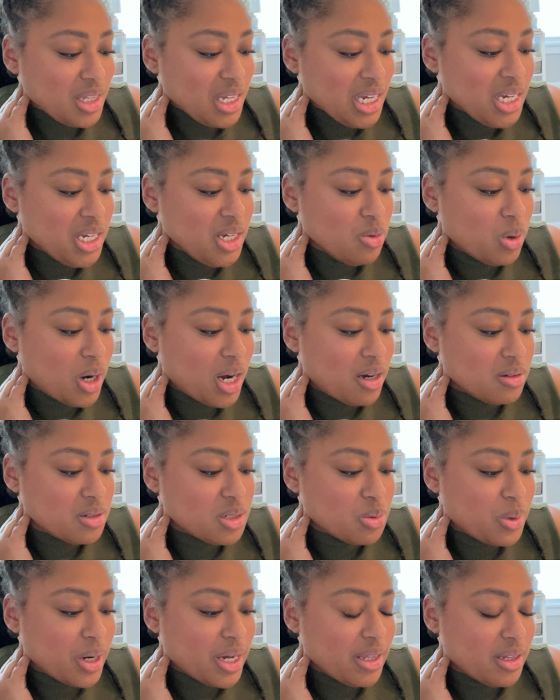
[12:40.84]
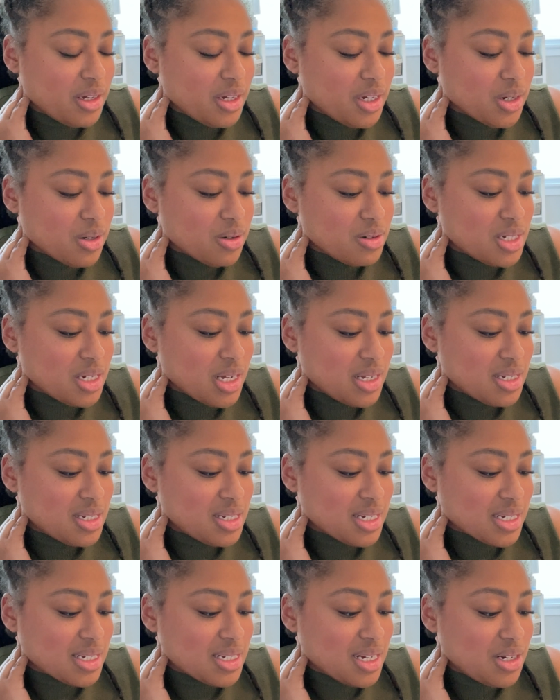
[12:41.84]
he whiles away the years in
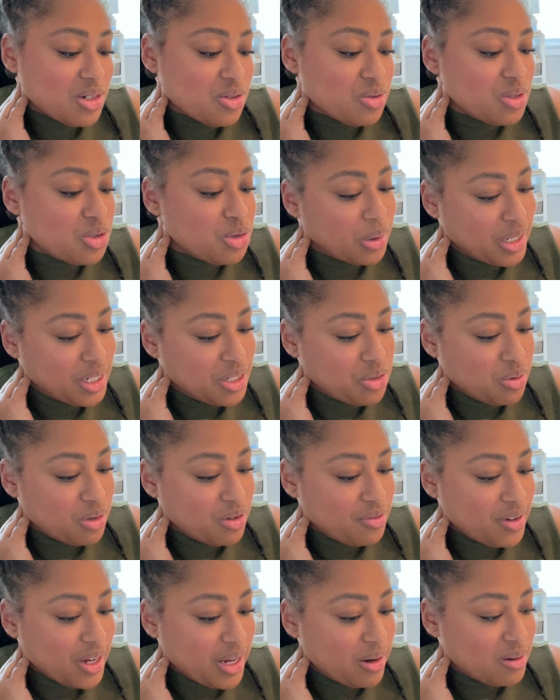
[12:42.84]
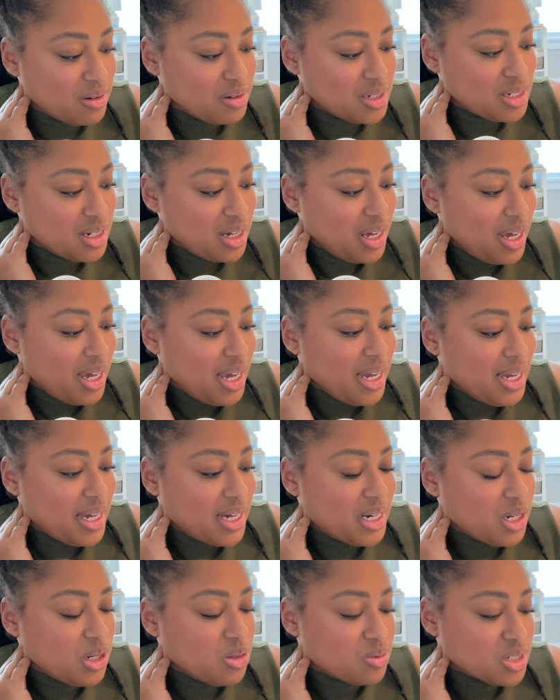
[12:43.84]
622 affairs,
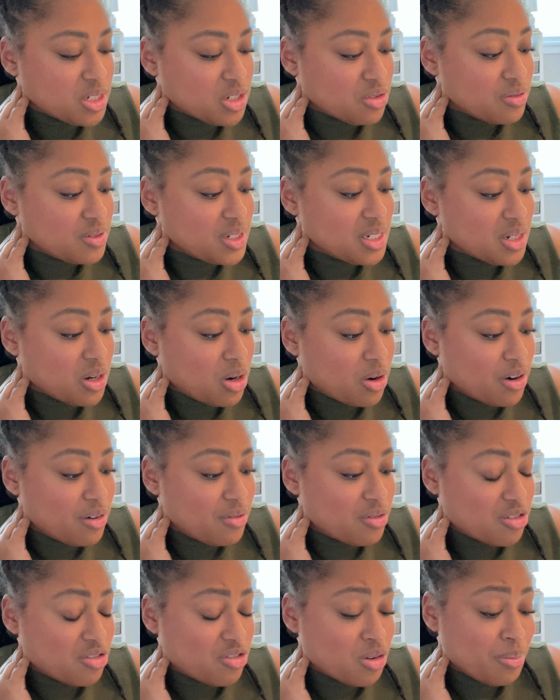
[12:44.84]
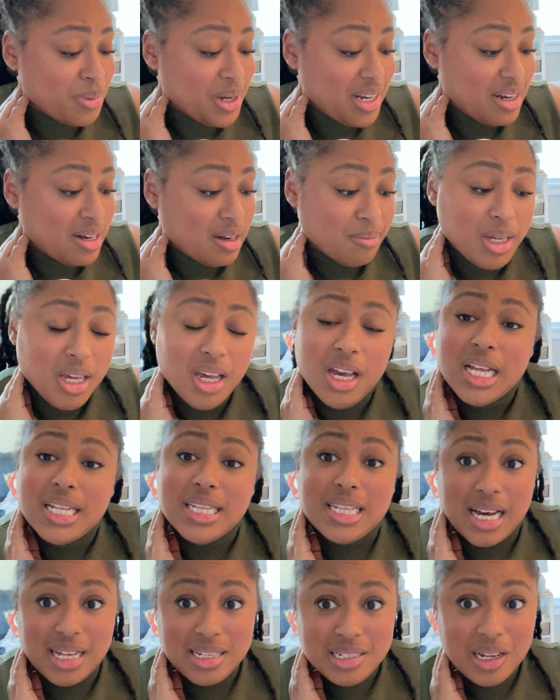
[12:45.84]
yet he reserves his heart for Fermina.
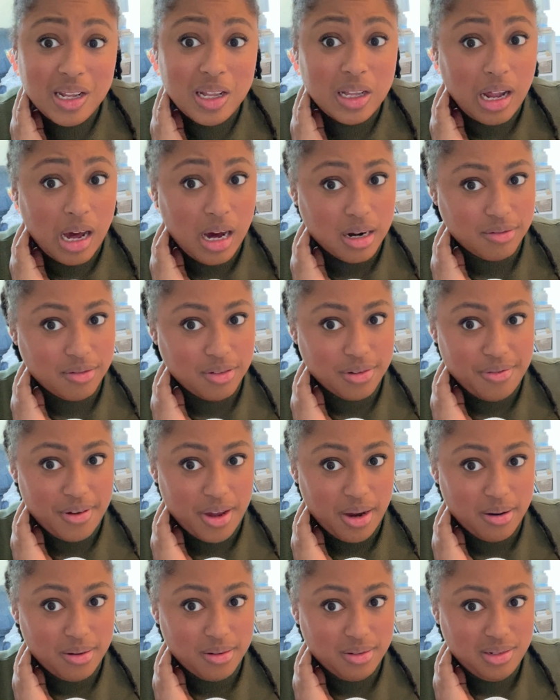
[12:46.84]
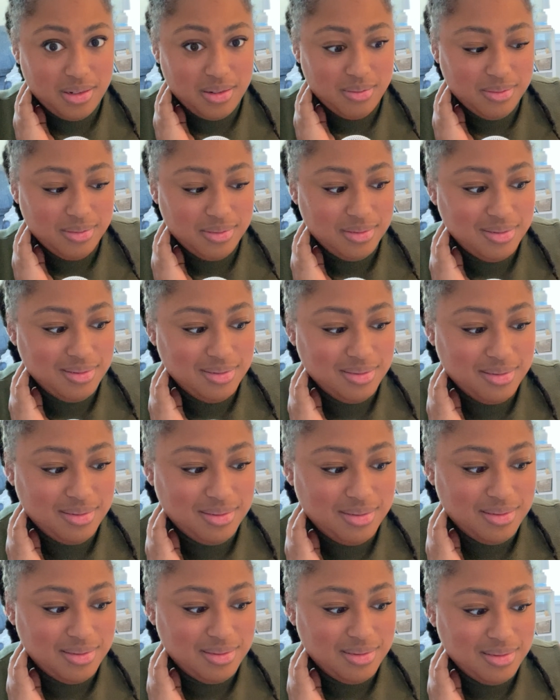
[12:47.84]
That's a lot of affairs.
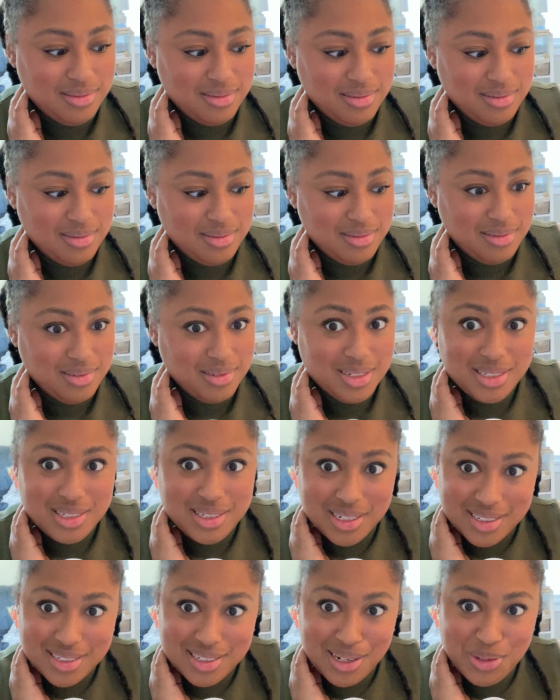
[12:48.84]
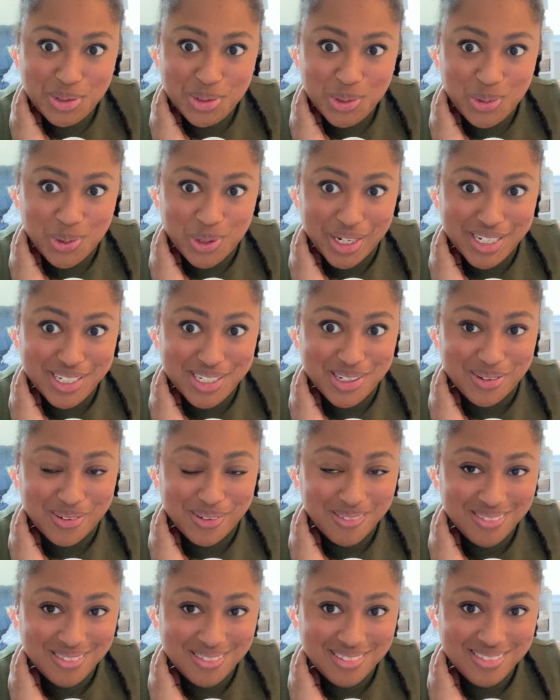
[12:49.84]

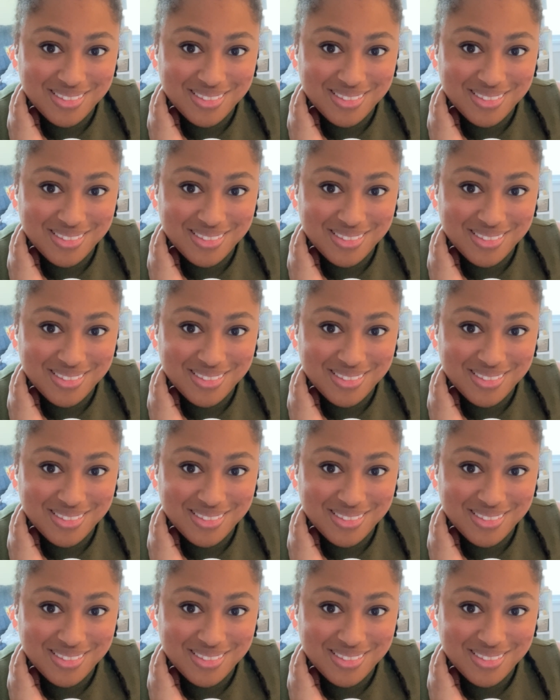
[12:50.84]
622.